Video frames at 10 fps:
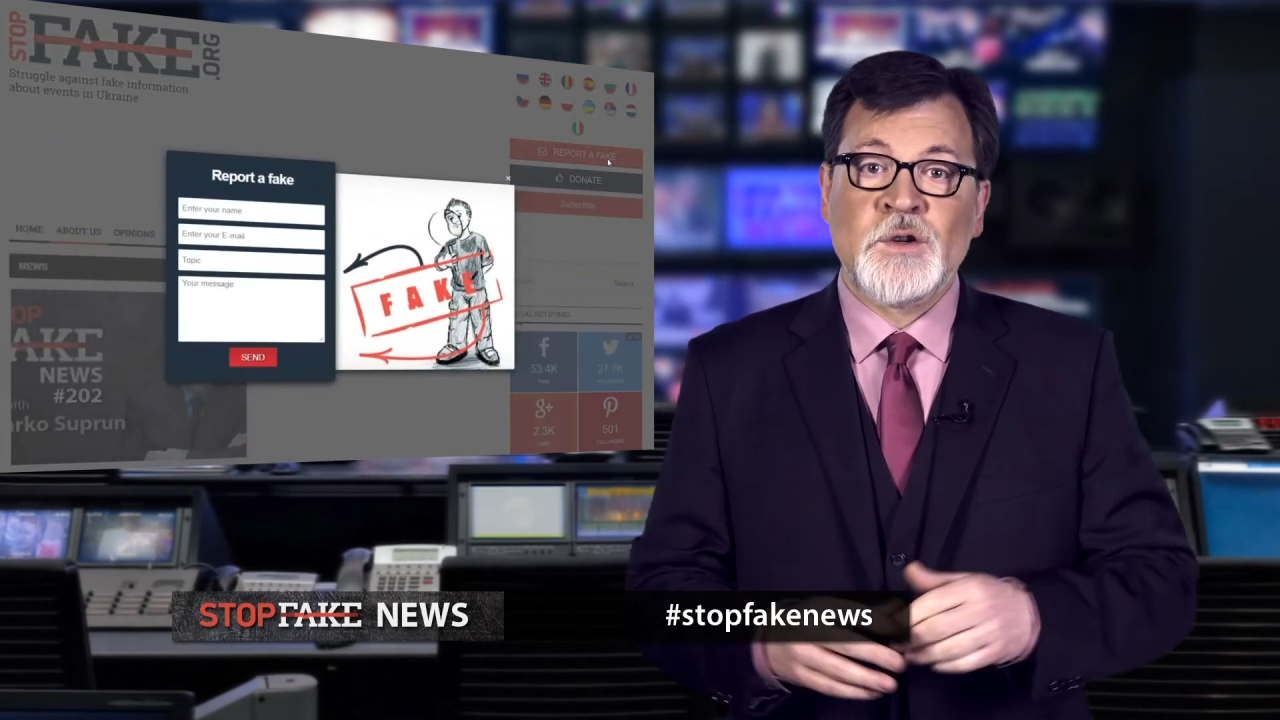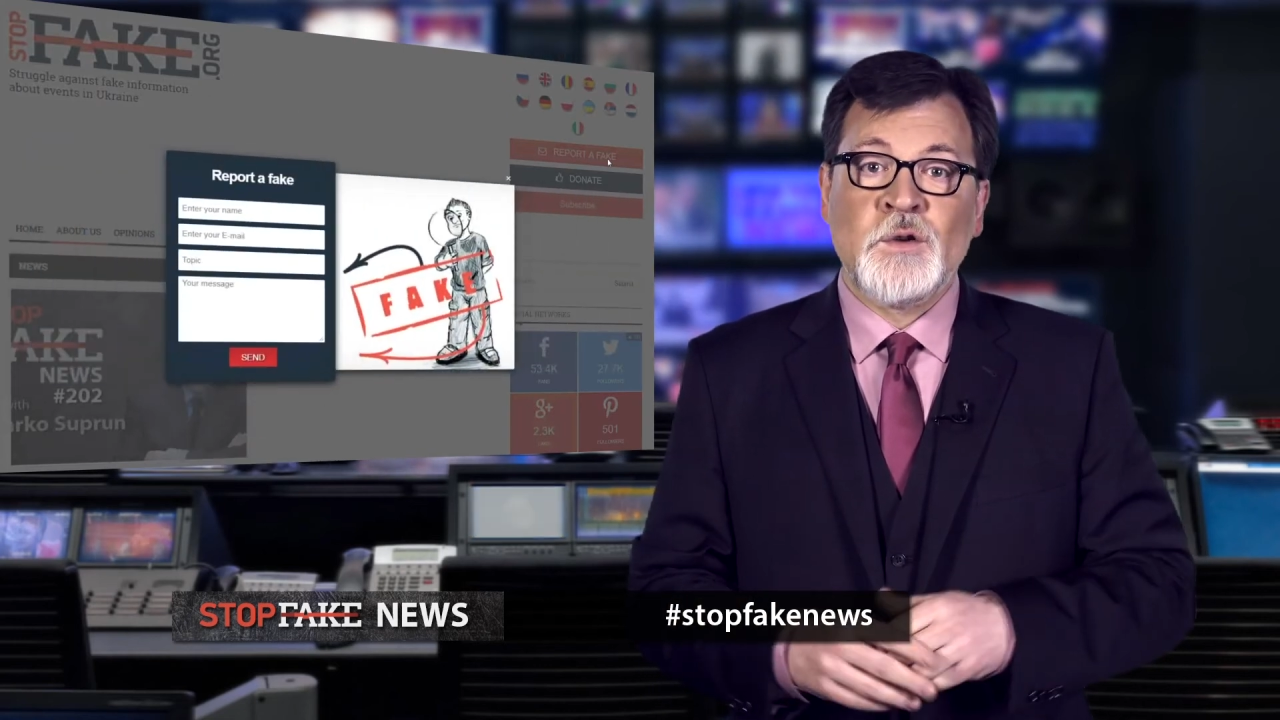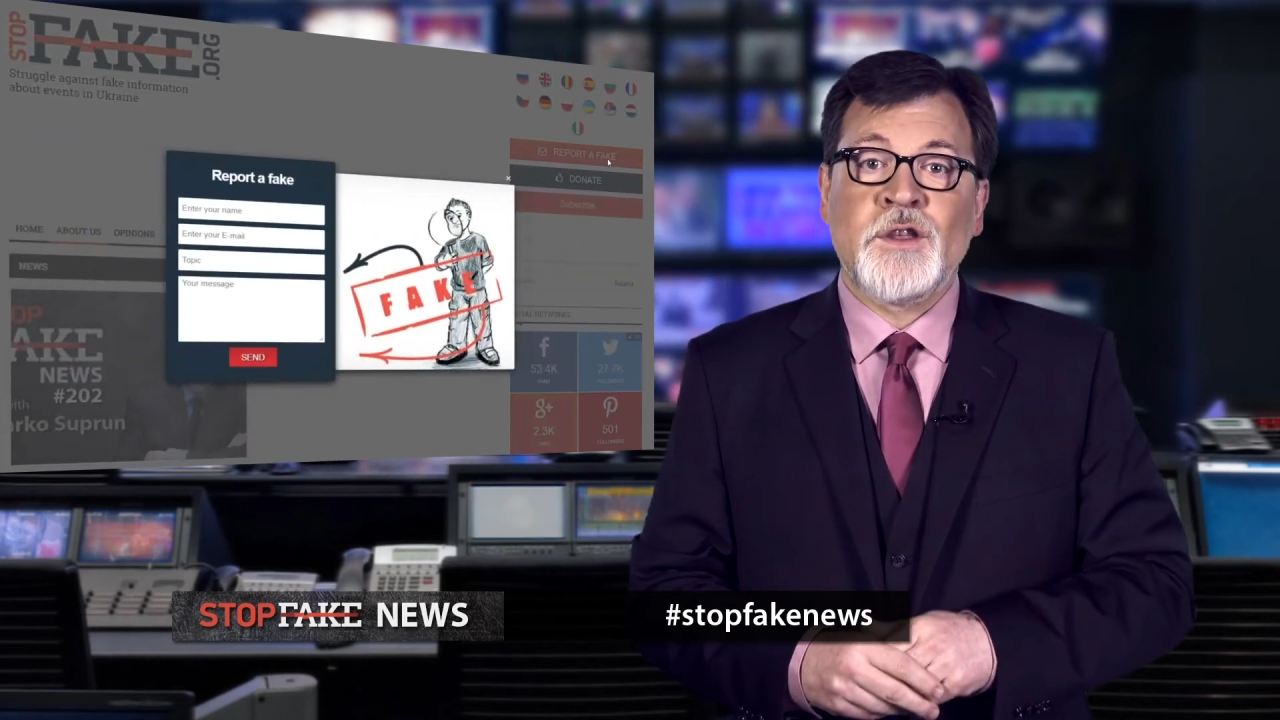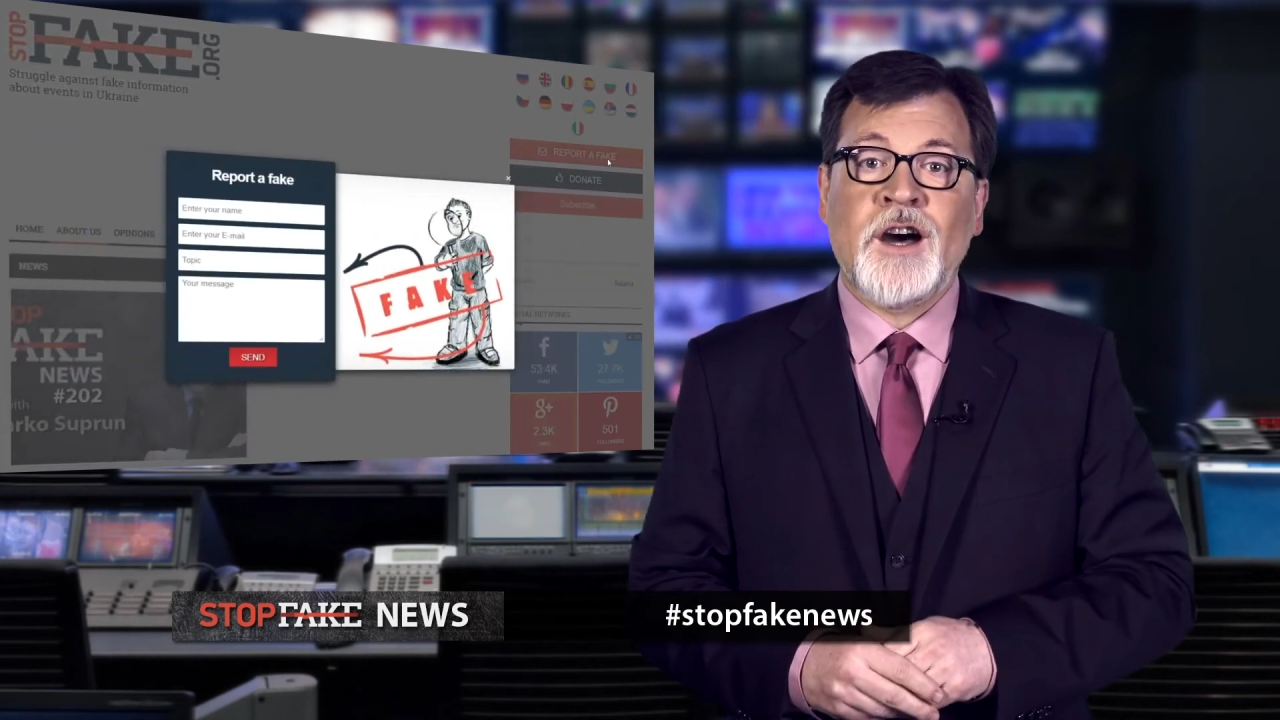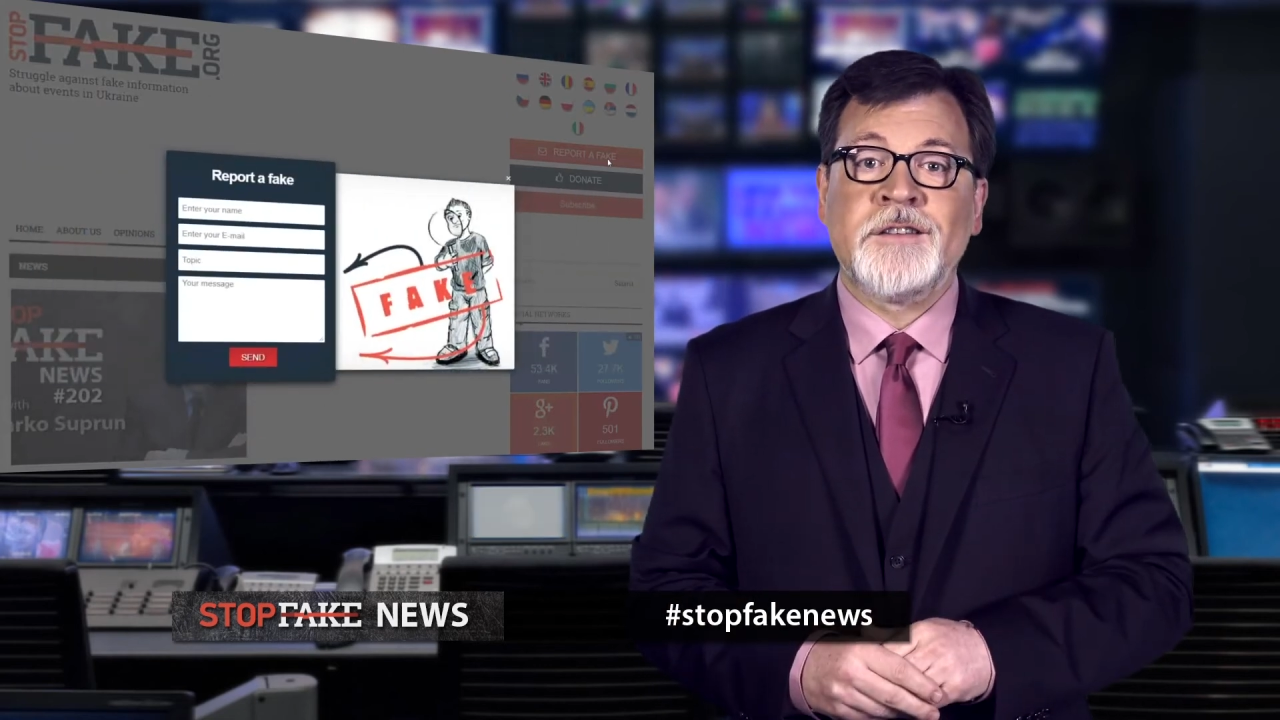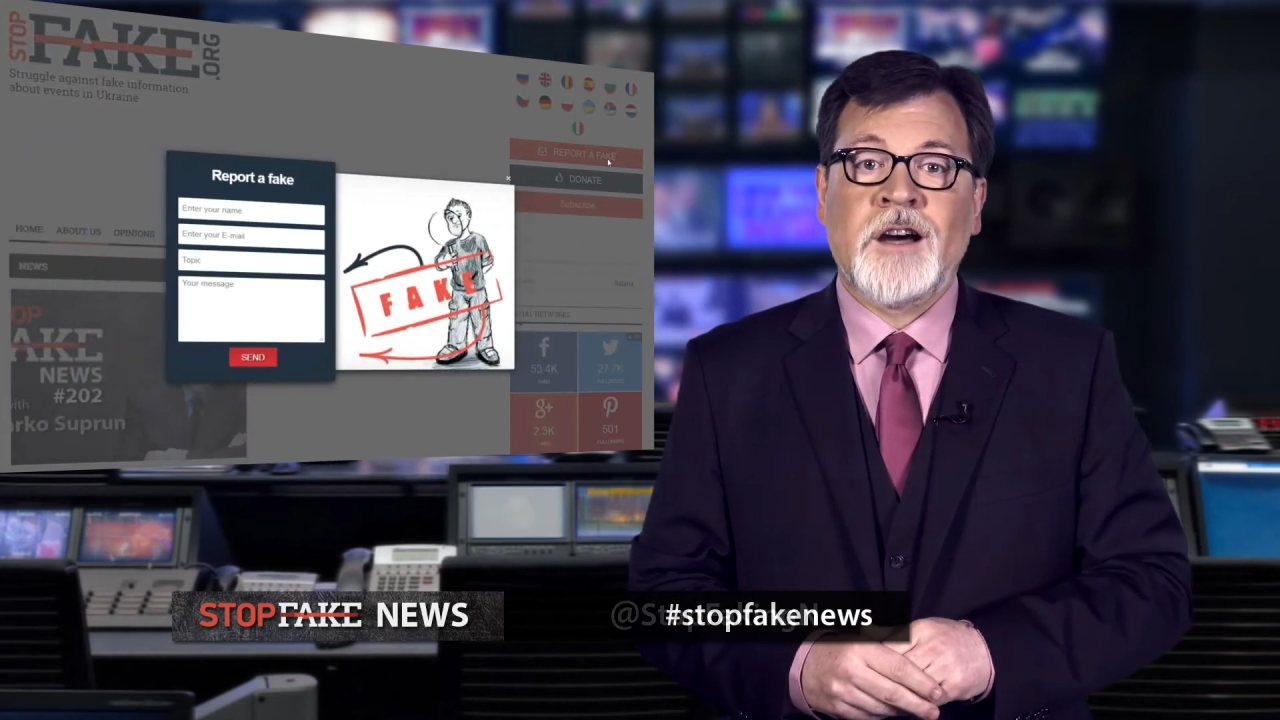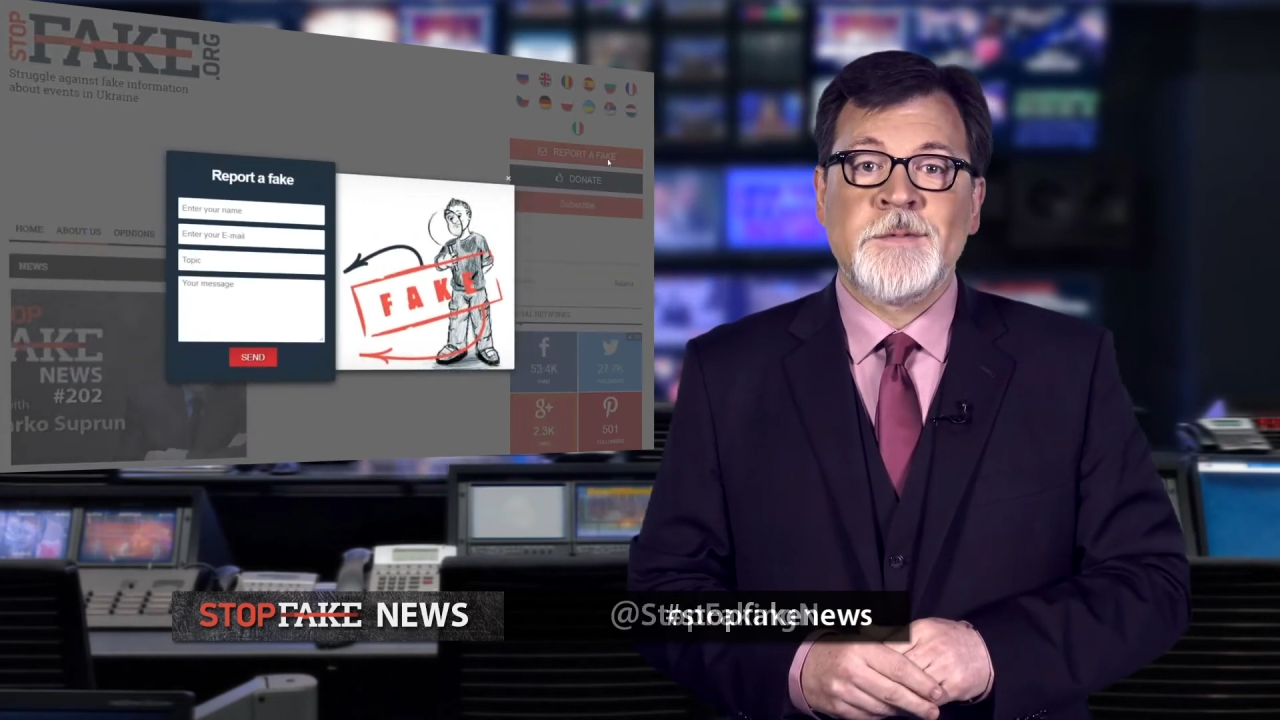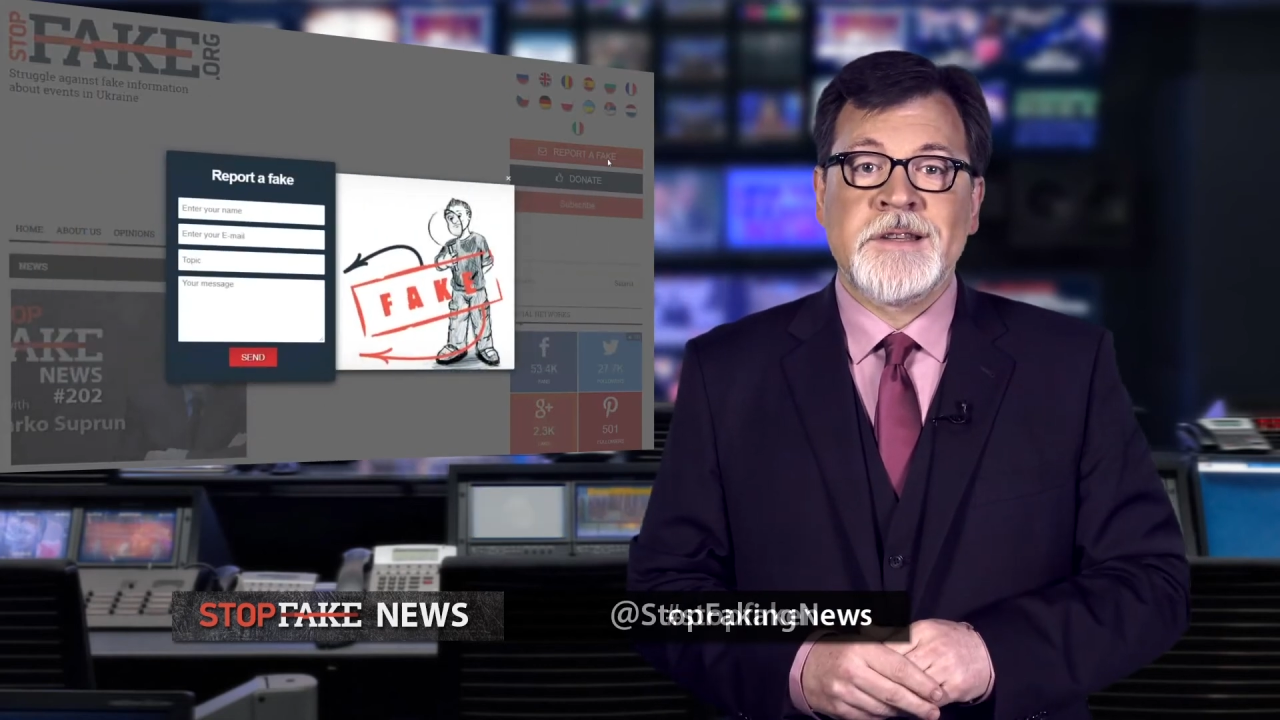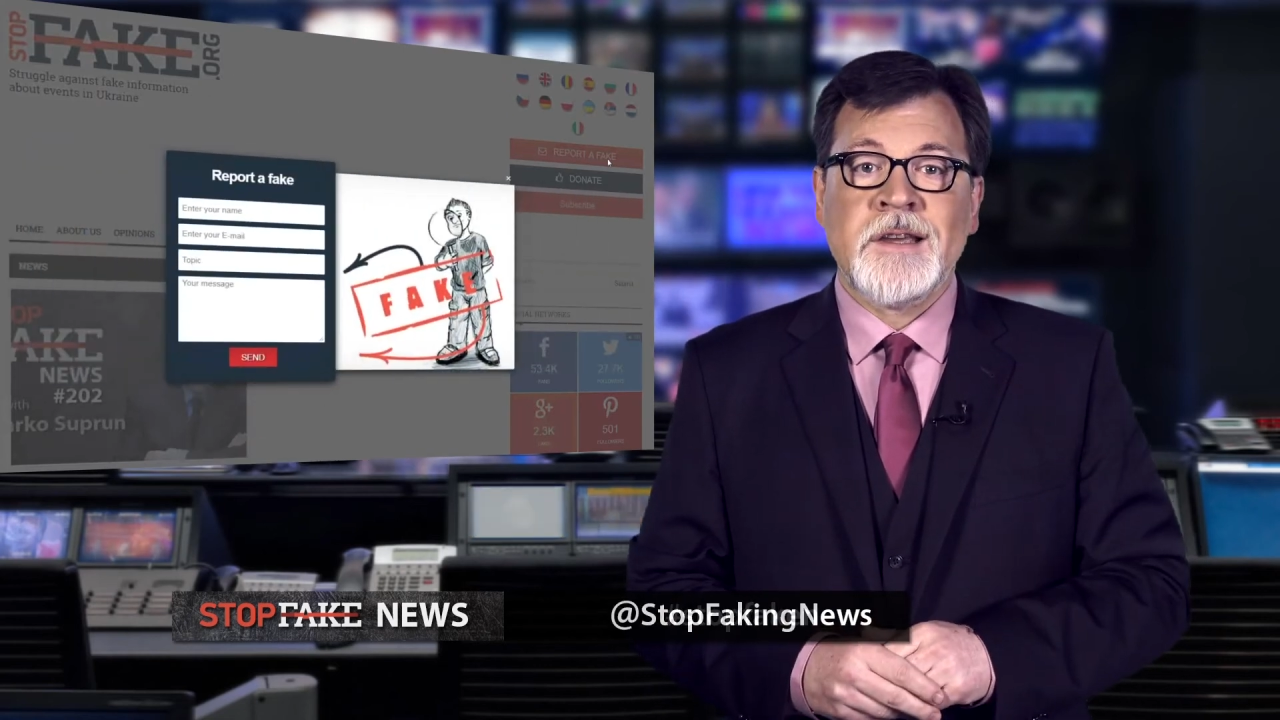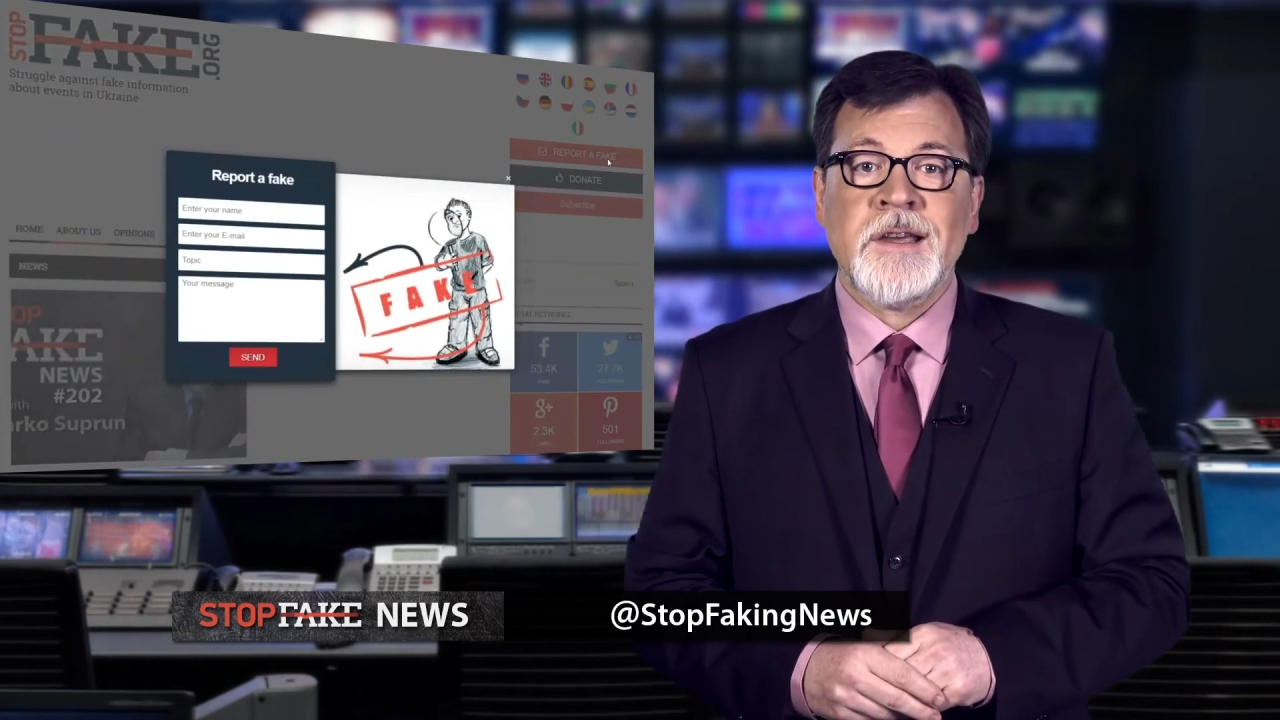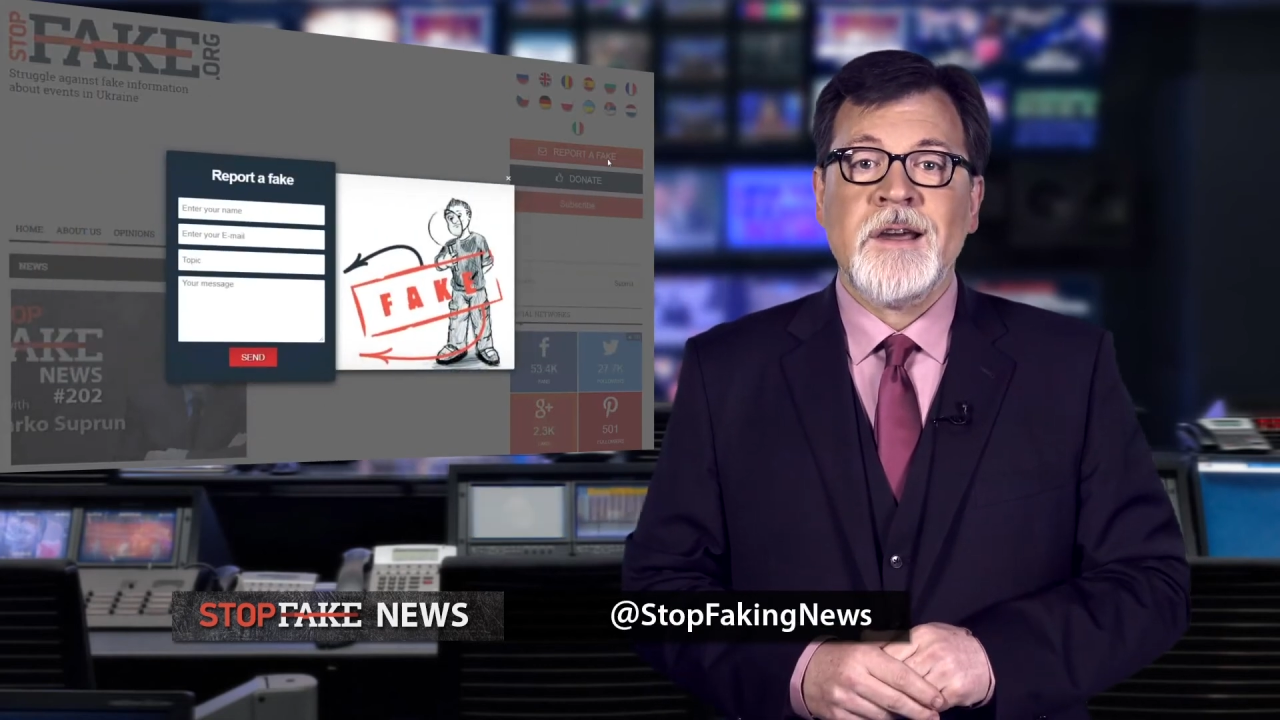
truth autopsy.